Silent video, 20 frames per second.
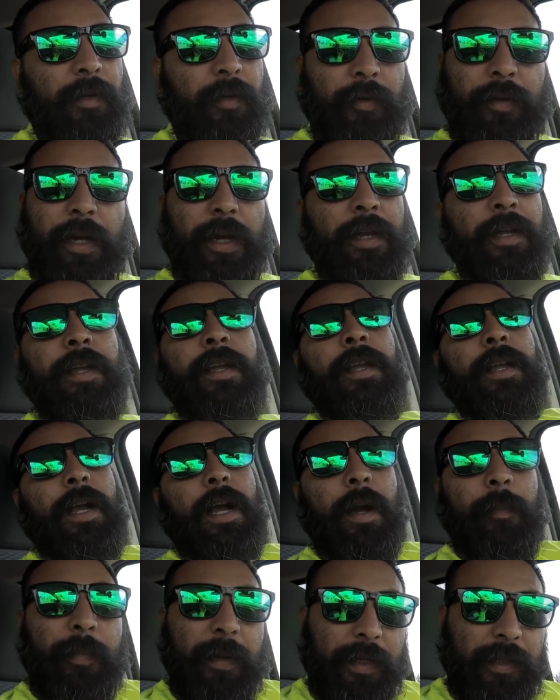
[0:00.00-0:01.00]
Okay,
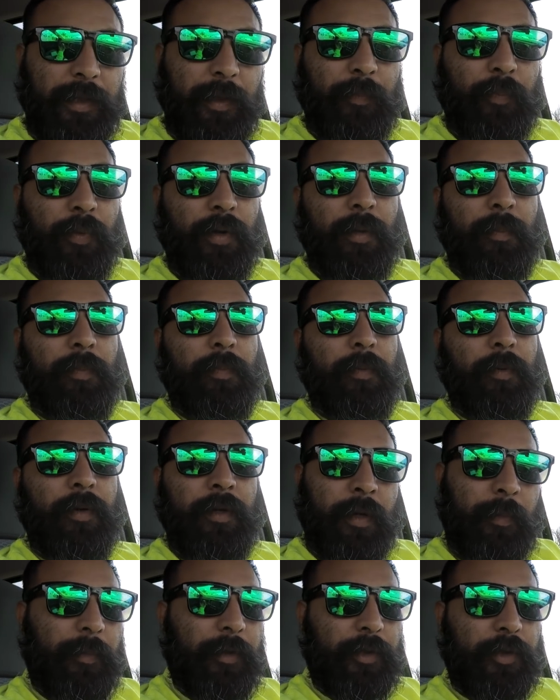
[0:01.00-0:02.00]
I picked up
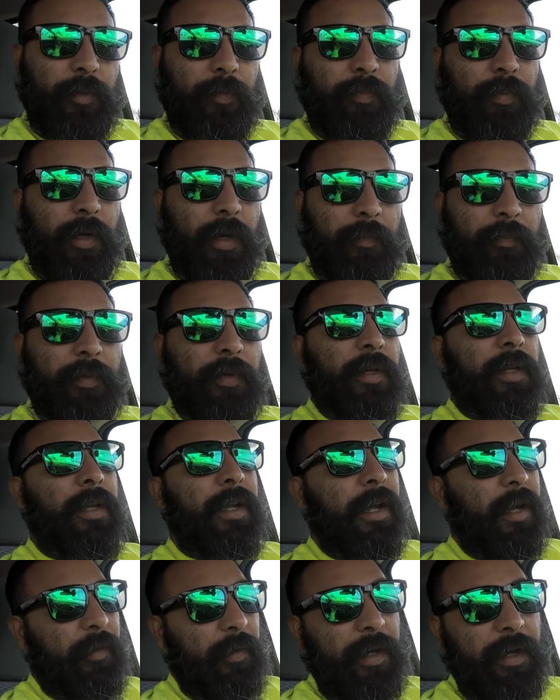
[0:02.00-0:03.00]
one commercial property.
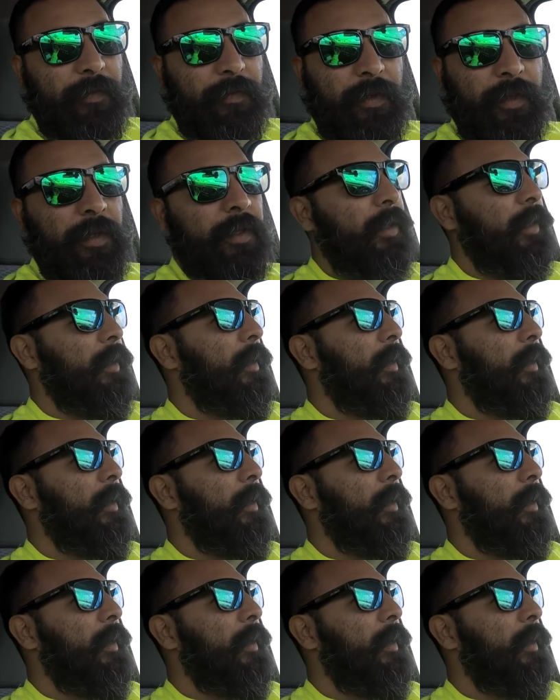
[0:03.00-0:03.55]
However,